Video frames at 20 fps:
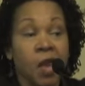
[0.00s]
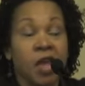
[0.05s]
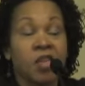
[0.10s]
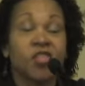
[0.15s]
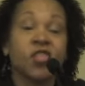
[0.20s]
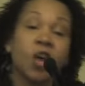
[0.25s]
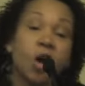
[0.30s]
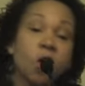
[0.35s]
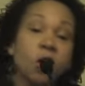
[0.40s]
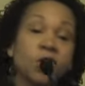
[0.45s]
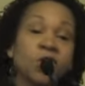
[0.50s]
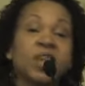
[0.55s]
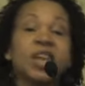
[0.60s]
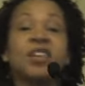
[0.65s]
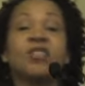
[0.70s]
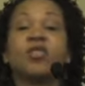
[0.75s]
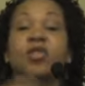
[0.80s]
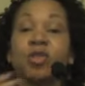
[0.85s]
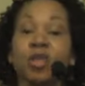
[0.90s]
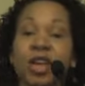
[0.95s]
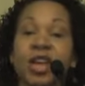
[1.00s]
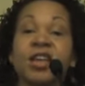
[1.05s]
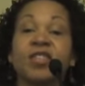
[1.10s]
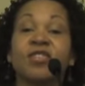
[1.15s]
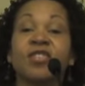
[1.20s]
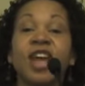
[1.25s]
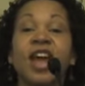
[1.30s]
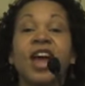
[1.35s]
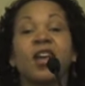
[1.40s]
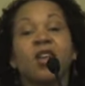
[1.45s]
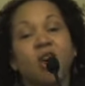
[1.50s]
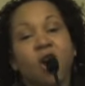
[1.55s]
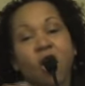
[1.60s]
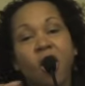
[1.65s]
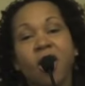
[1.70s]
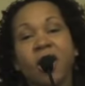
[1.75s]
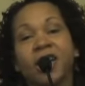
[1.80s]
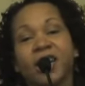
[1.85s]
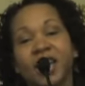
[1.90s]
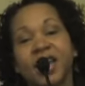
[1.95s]
So these are things that
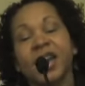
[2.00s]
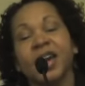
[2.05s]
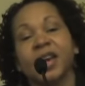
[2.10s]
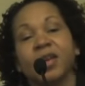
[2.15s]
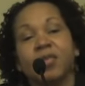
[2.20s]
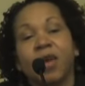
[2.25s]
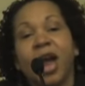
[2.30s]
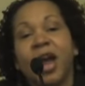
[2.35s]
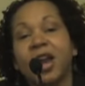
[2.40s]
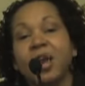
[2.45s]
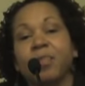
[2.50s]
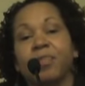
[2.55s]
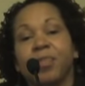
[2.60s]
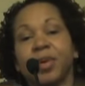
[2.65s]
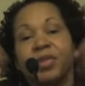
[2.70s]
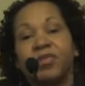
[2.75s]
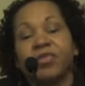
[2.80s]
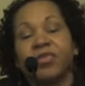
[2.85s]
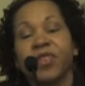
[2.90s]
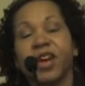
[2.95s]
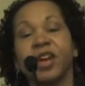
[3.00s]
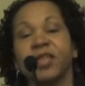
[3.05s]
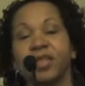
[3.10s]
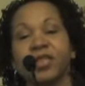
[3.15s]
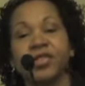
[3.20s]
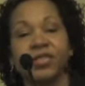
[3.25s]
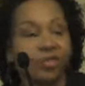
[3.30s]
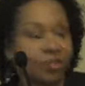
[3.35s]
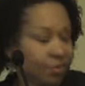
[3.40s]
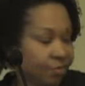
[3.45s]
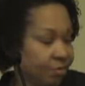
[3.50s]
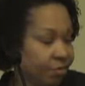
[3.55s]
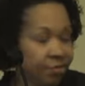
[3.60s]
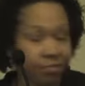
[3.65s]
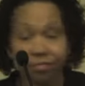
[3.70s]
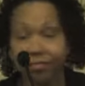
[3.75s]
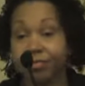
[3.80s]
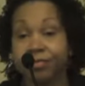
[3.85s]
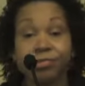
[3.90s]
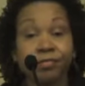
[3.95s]
are, again, right up in front of us.
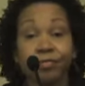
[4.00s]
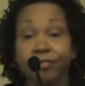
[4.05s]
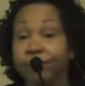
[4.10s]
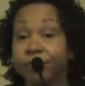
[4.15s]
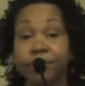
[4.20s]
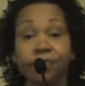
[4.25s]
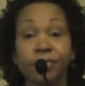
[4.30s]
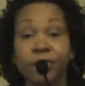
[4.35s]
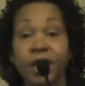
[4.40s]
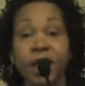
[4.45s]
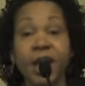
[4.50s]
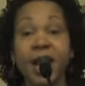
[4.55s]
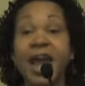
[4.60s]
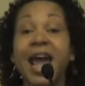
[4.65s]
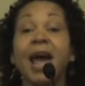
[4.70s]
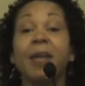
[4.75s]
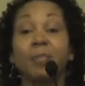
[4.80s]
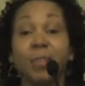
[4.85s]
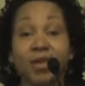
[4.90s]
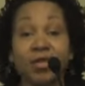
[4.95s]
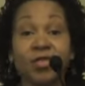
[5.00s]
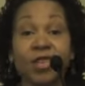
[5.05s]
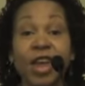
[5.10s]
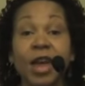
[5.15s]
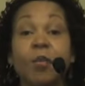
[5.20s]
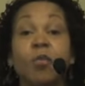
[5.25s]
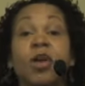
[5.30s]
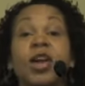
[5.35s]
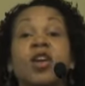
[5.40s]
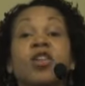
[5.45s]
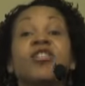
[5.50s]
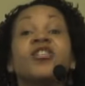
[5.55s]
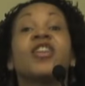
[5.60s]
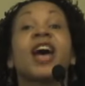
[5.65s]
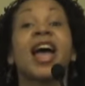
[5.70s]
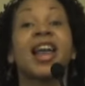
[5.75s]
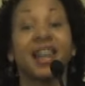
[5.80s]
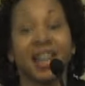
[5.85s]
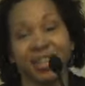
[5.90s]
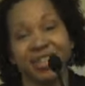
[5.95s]
It happens, and we are
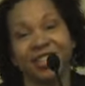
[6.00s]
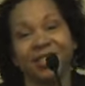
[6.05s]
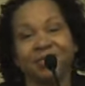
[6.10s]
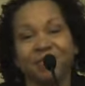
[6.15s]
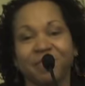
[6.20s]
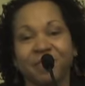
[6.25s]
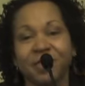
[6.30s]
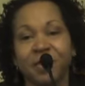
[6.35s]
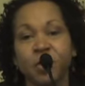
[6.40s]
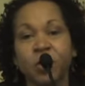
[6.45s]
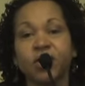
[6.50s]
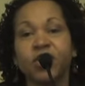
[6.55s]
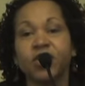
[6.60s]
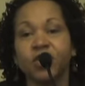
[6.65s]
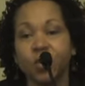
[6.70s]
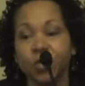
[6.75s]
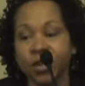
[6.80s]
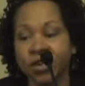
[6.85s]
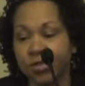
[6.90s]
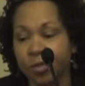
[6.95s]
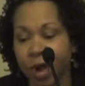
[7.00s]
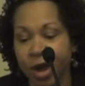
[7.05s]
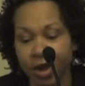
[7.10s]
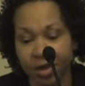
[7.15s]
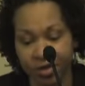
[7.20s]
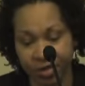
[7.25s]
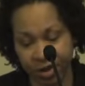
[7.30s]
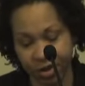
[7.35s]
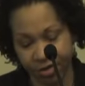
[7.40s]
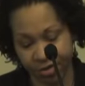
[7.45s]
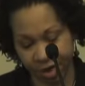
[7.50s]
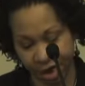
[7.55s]
silent, which is the reason why it continues